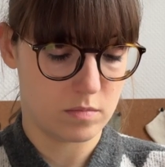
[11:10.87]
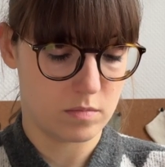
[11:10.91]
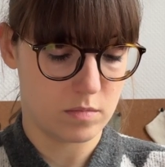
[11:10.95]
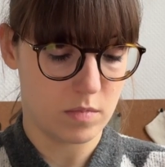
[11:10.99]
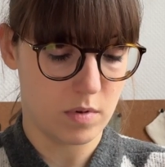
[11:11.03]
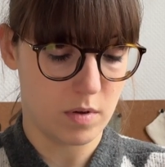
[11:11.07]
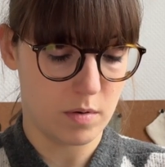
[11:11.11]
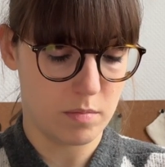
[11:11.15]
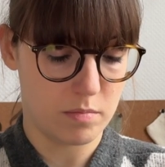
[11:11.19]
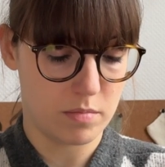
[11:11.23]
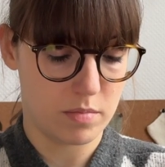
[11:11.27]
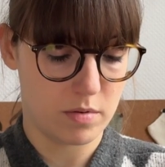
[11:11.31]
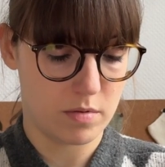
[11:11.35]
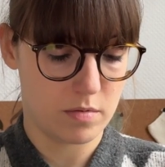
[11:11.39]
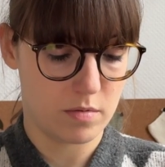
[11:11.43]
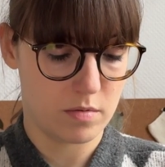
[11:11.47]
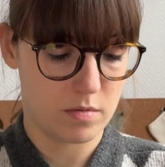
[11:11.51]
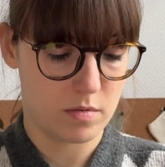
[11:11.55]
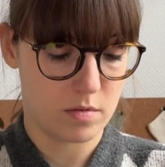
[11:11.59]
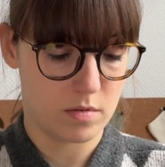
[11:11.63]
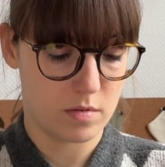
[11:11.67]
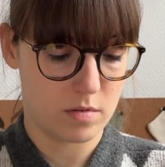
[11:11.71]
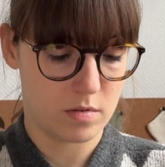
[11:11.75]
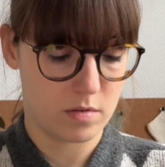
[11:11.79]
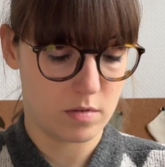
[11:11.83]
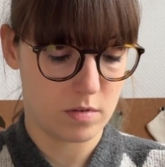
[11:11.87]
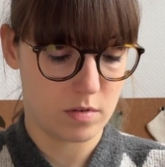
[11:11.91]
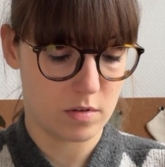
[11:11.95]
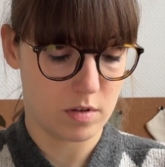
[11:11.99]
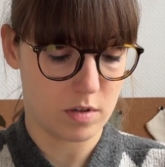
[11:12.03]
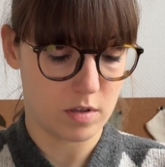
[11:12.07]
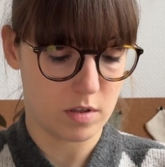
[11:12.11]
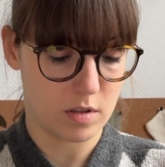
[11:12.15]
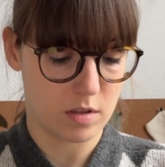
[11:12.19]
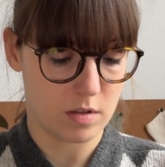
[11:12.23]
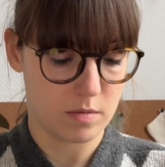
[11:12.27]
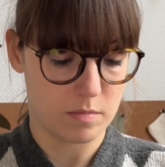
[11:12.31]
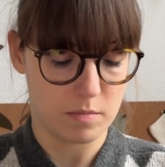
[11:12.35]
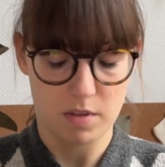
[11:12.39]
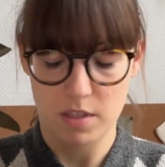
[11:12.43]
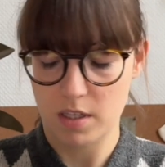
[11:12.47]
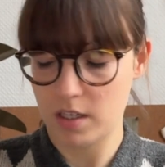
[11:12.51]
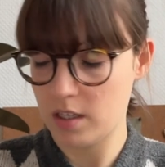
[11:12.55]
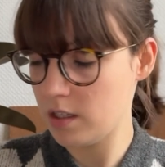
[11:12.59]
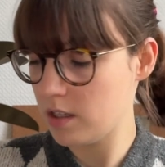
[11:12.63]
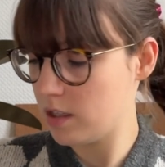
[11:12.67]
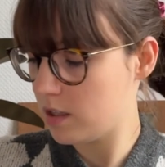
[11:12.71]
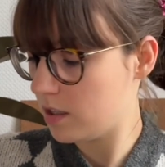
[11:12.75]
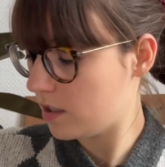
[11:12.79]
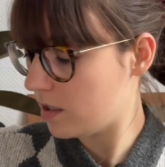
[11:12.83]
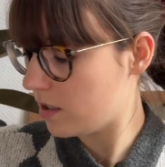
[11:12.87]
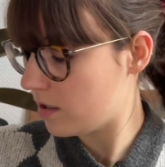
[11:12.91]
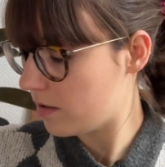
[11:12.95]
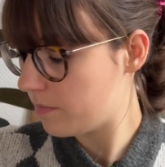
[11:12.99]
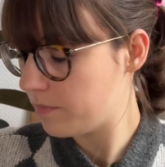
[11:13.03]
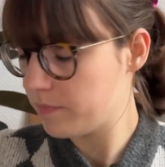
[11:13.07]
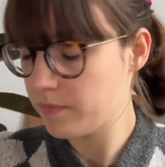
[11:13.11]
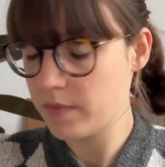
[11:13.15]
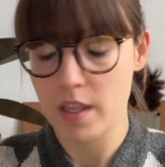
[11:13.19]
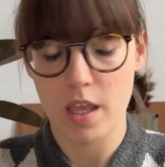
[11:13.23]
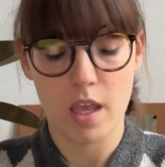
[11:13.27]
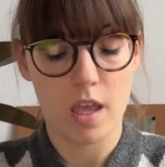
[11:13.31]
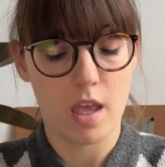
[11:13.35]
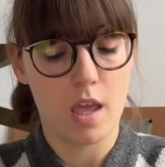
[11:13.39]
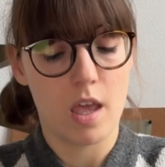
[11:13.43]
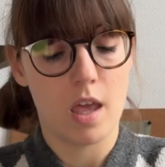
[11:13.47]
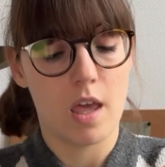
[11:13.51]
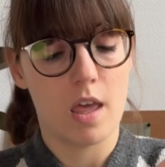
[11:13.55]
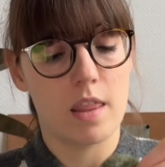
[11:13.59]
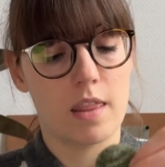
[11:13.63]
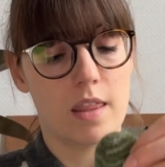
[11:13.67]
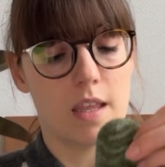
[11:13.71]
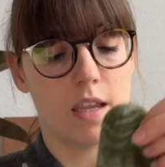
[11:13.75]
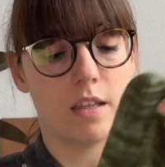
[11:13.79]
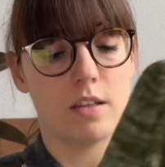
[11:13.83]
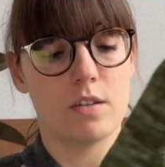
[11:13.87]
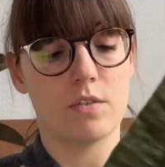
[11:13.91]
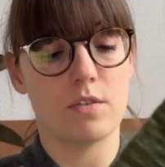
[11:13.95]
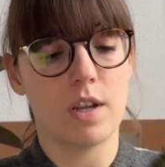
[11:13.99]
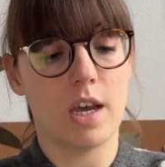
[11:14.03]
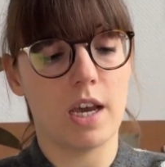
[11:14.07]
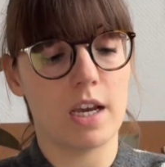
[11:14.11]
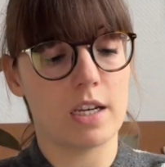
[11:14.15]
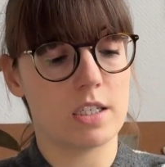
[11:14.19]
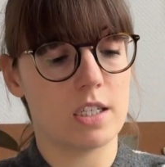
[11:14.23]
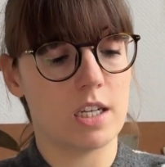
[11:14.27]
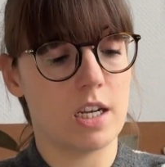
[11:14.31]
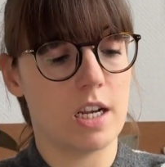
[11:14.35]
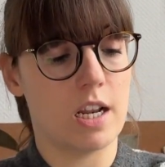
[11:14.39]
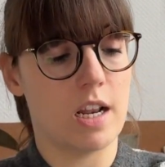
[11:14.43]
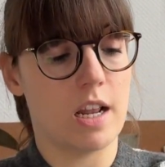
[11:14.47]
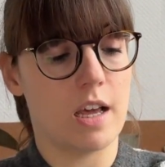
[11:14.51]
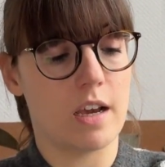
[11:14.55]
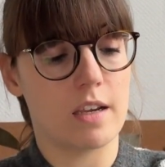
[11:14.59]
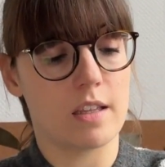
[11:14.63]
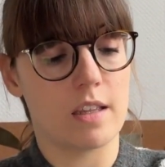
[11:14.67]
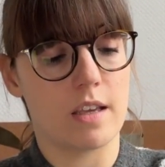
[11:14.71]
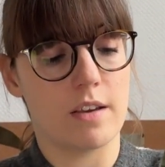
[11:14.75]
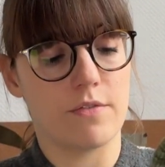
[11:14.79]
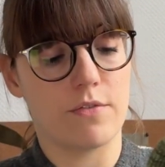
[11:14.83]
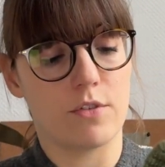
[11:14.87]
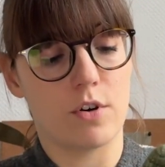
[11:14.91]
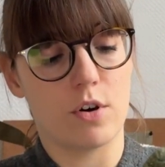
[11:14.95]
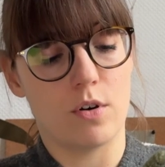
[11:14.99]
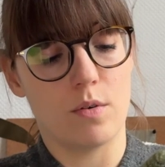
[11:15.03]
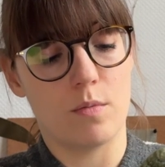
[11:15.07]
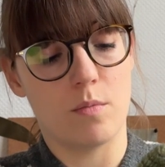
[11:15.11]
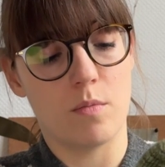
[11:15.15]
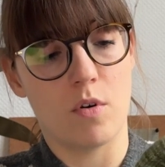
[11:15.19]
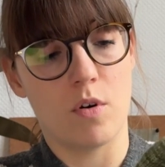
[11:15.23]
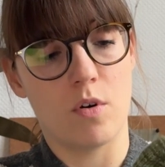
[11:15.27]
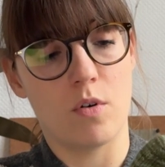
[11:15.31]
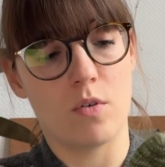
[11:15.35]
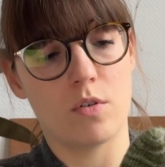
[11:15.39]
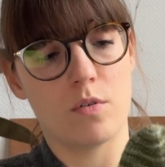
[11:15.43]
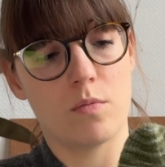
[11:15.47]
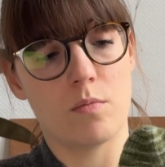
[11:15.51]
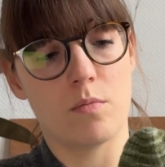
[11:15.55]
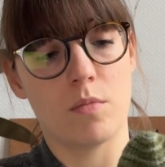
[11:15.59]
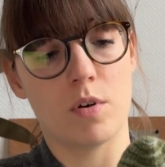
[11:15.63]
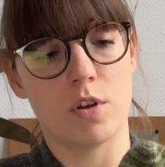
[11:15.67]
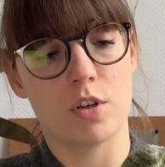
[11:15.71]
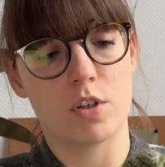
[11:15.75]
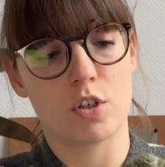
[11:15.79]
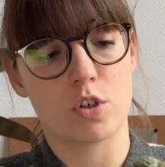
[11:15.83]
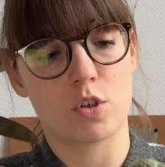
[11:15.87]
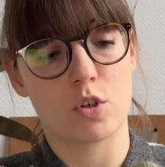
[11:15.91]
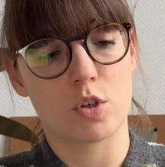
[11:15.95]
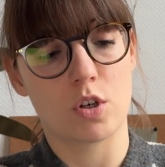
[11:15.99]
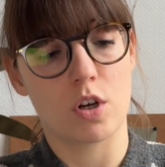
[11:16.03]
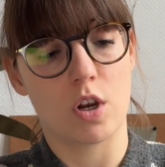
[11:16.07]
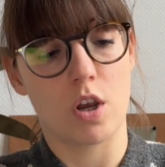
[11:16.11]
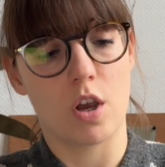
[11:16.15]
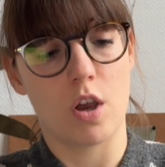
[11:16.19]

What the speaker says: Oop, got the thing in here. They don't actually like they've got much